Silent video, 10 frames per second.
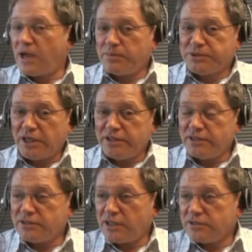
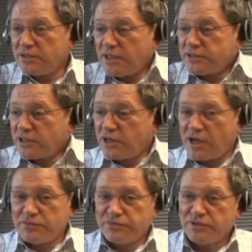obsolete and another
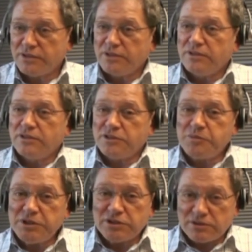half
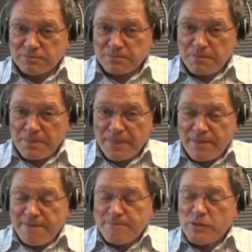is missing.
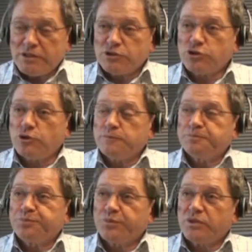So